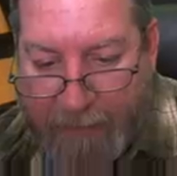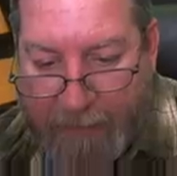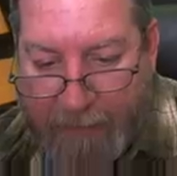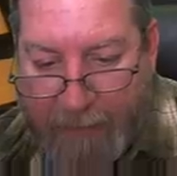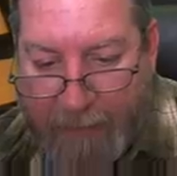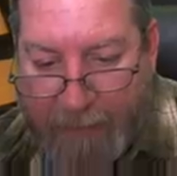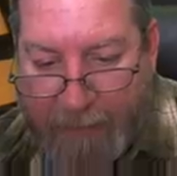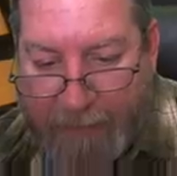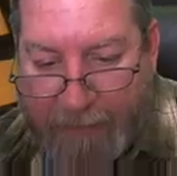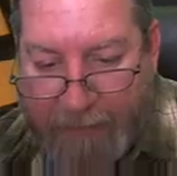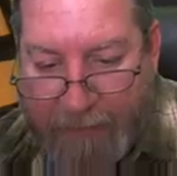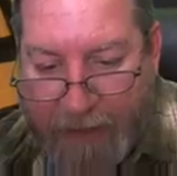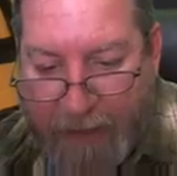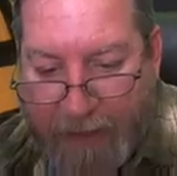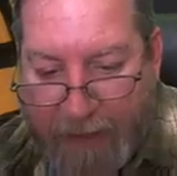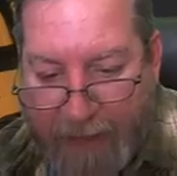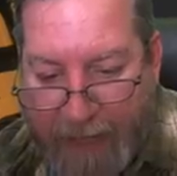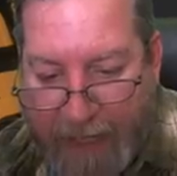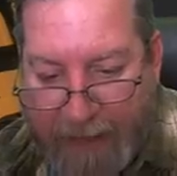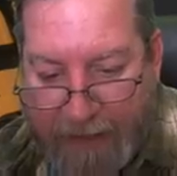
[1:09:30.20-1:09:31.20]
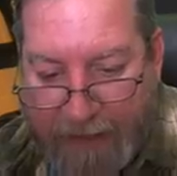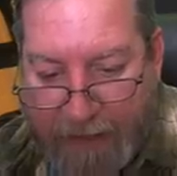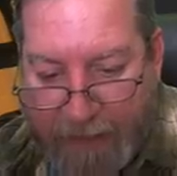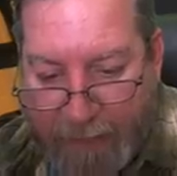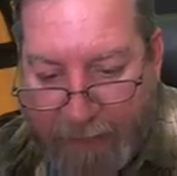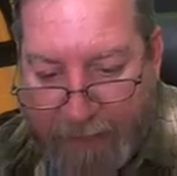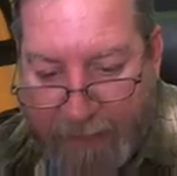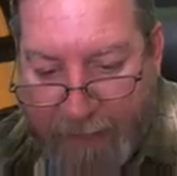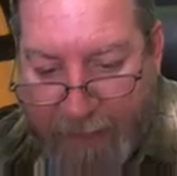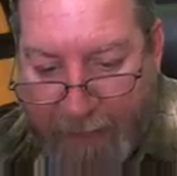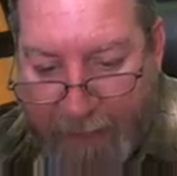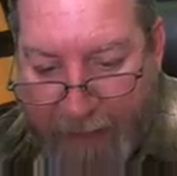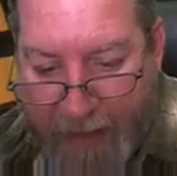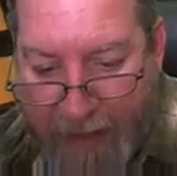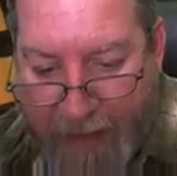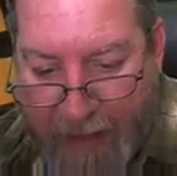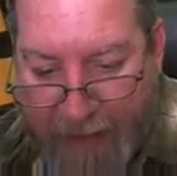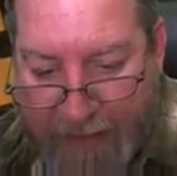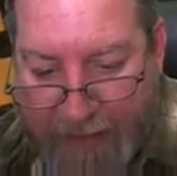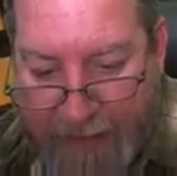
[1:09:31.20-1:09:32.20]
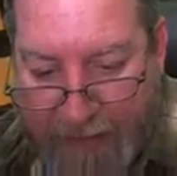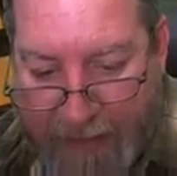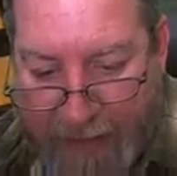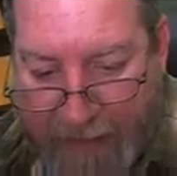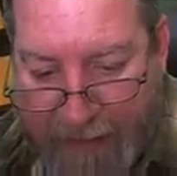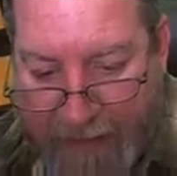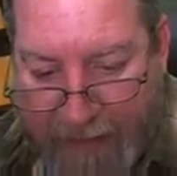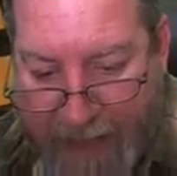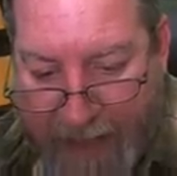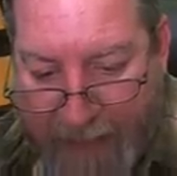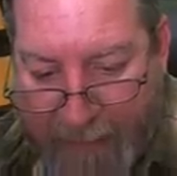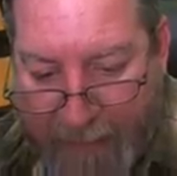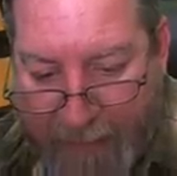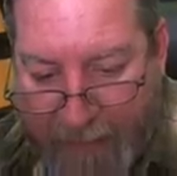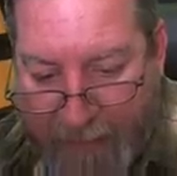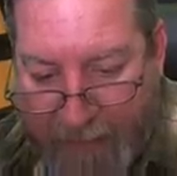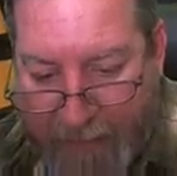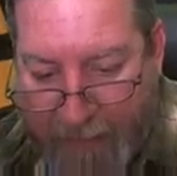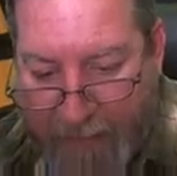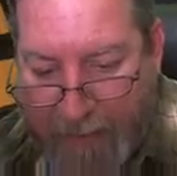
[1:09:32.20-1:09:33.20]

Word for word: I mean, John Lasseter was my boss, and Ed Catmull,